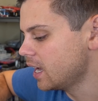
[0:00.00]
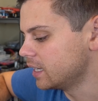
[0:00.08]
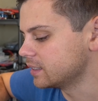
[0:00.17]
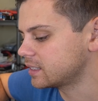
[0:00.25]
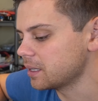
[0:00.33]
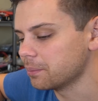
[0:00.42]

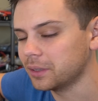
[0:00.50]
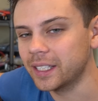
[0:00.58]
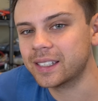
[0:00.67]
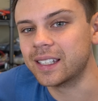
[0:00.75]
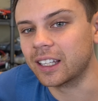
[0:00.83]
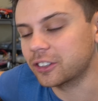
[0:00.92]
in
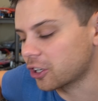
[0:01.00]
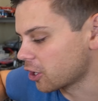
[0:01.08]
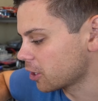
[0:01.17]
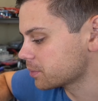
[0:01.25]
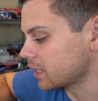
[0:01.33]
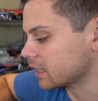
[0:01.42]
simplistic
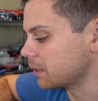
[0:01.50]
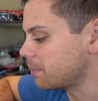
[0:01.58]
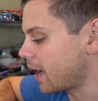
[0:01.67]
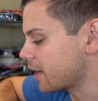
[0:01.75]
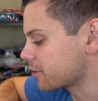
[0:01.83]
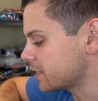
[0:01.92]
terms like the
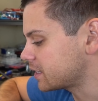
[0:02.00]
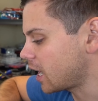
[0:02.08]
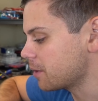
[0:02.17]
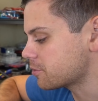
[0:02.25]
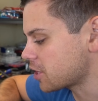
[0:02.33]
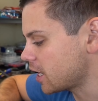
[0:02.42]
battery
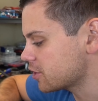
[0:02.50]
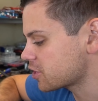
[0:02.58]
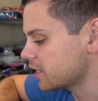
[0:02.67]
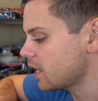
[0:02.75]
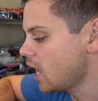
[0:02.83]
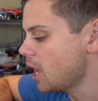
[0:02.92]
type
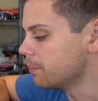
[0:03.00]
changing.